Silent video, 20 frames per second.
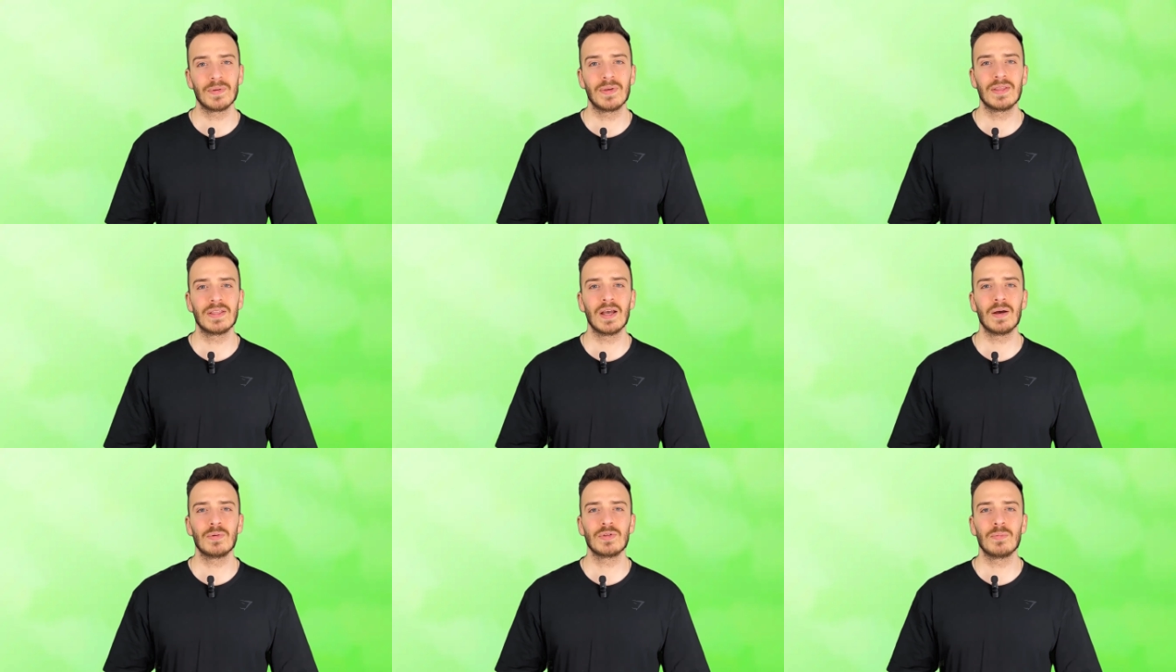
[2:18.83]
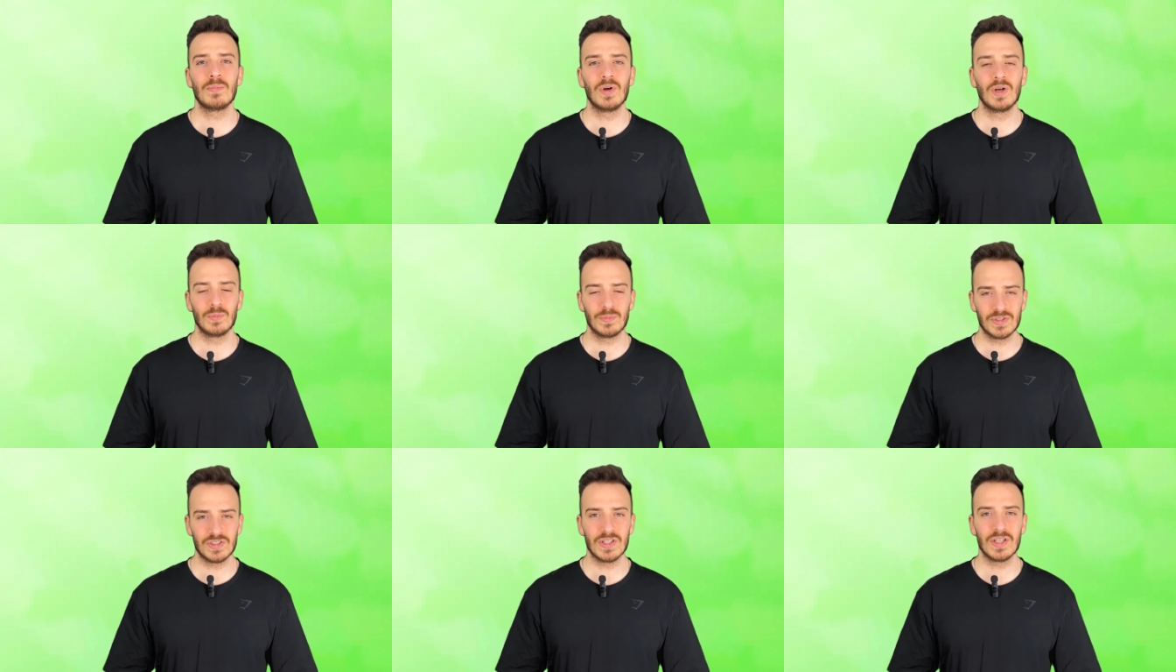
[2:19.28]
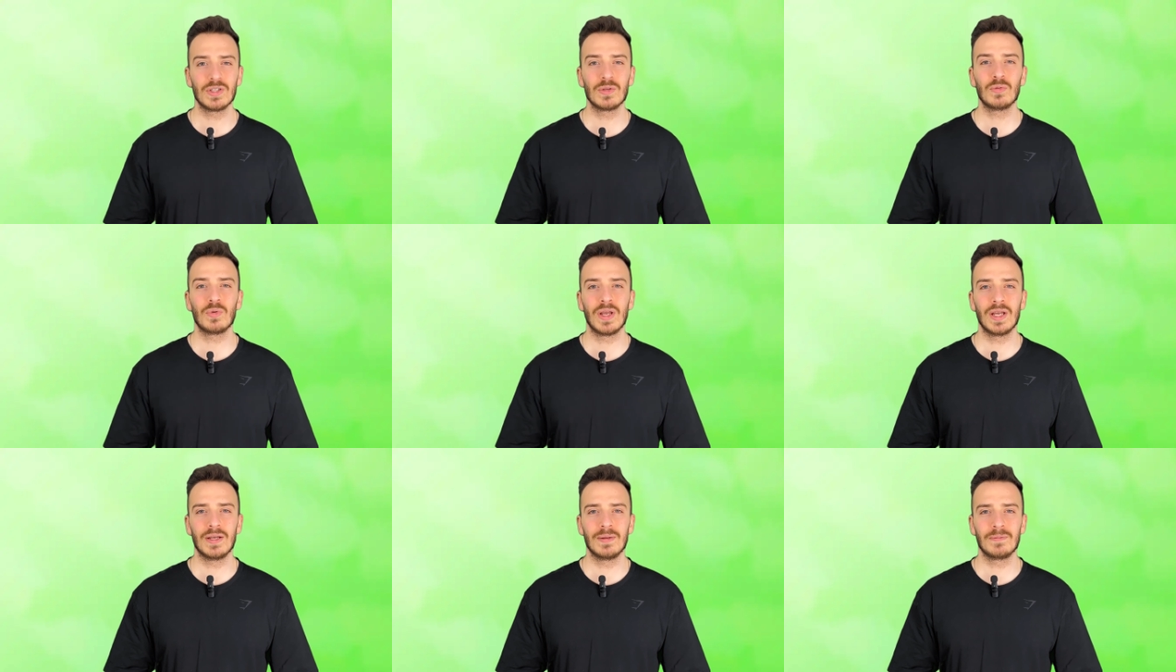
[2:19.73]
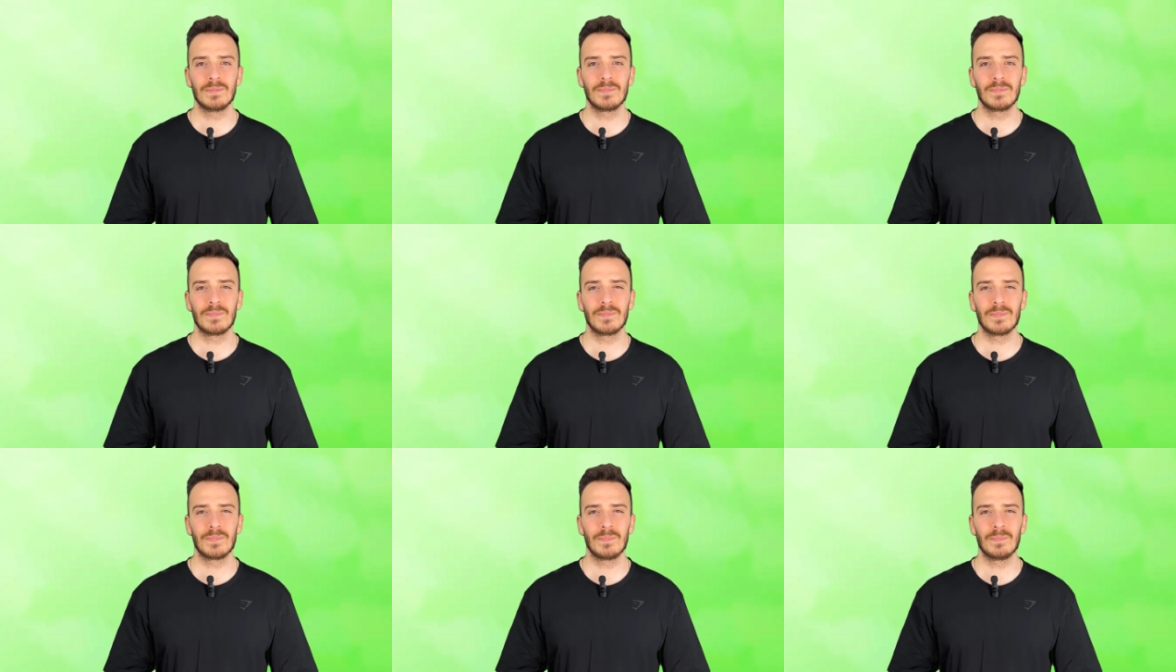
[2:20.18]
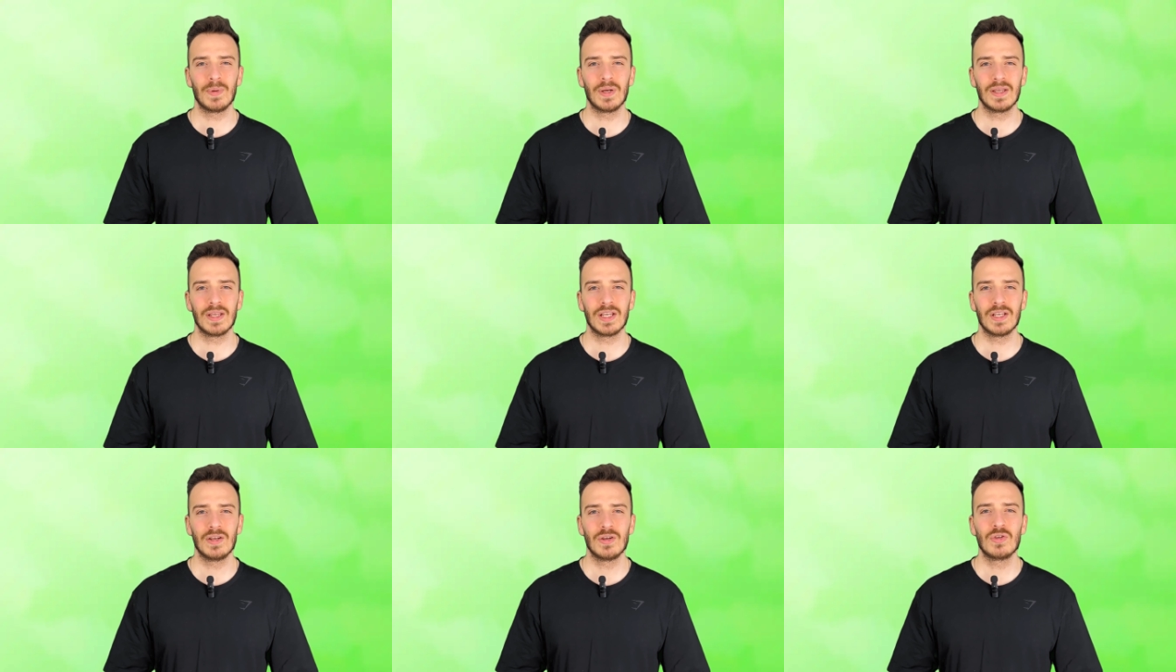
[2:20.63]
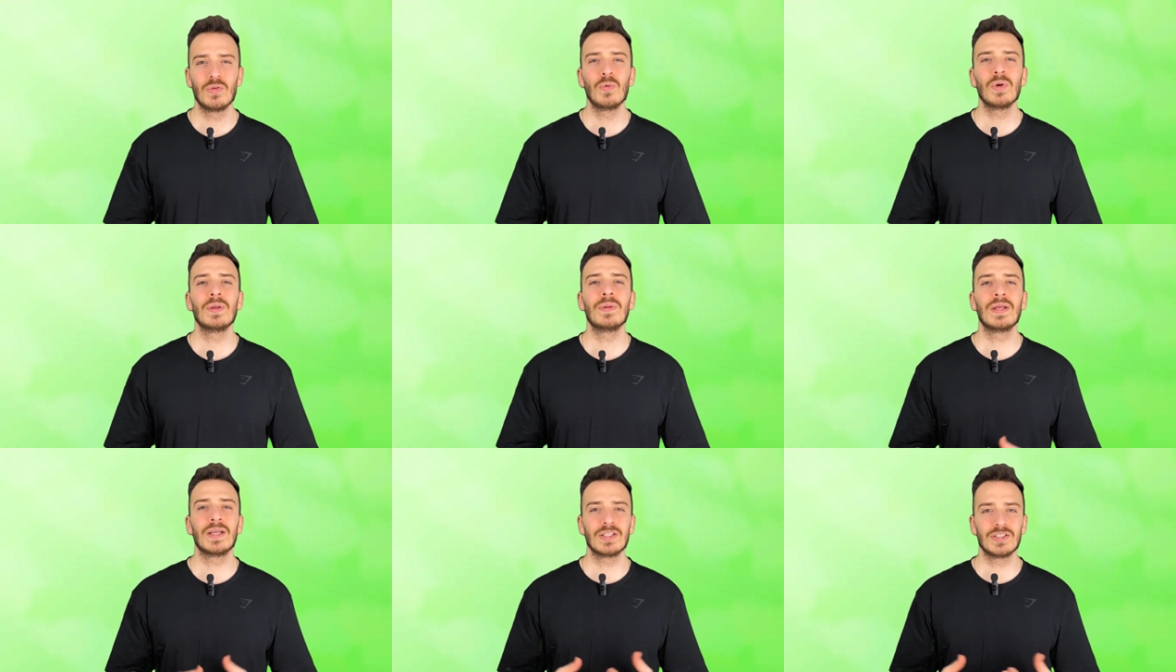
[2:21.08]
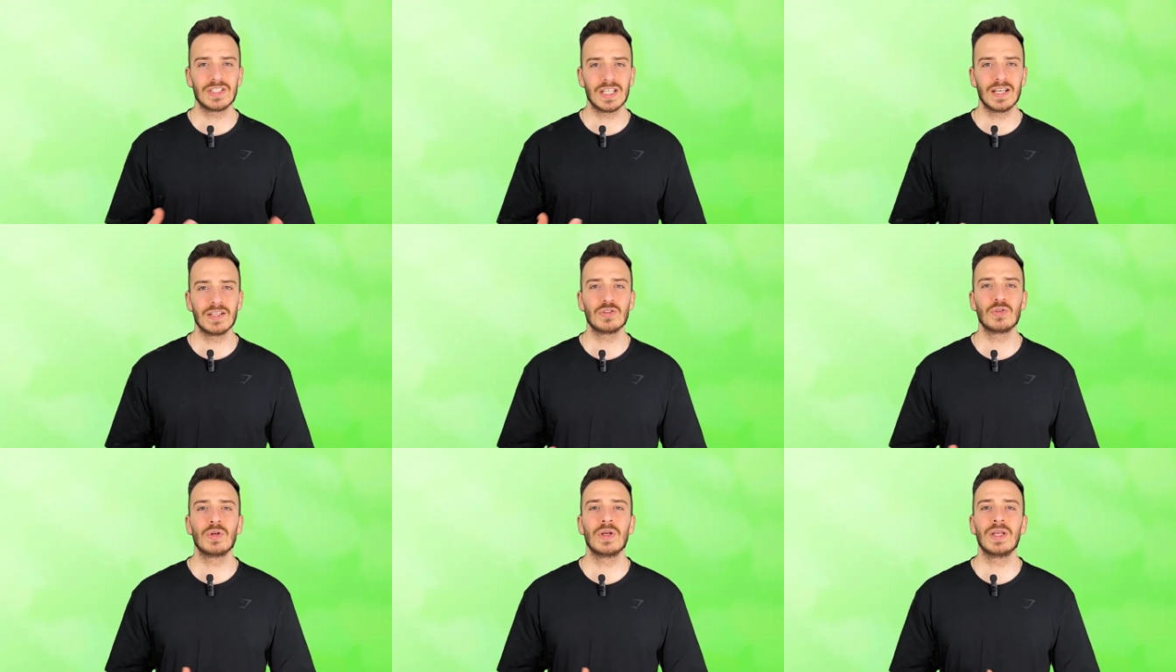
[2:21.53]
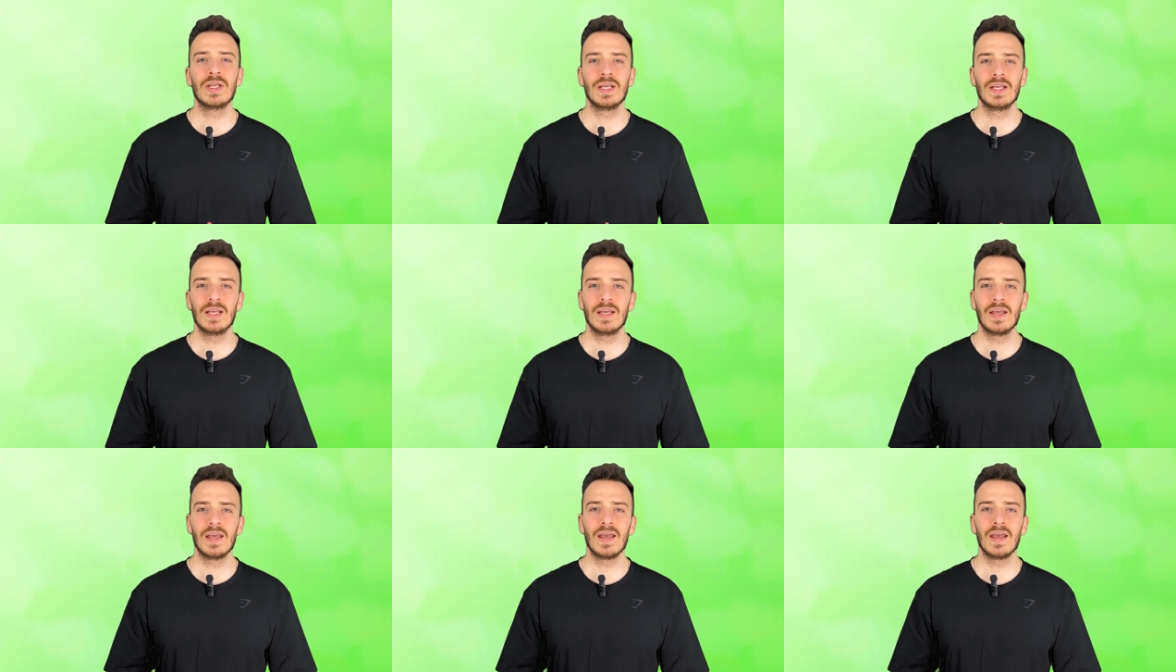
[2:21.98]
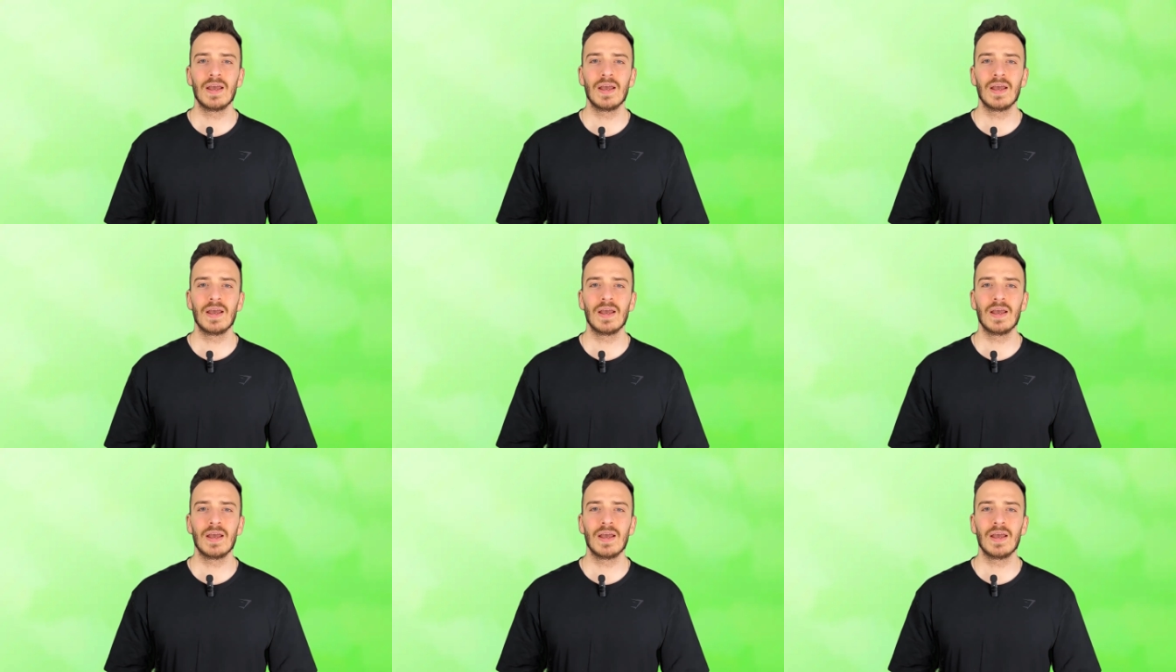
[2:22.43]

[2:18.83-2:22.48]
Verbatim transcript: Sounds promising, right? But here's where things get tricky.